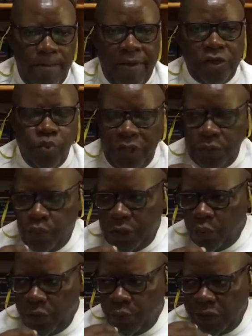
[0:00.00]
but we
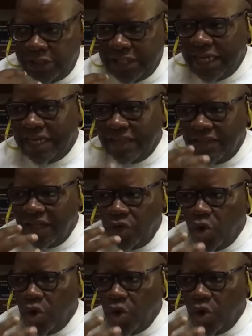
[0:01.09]
take the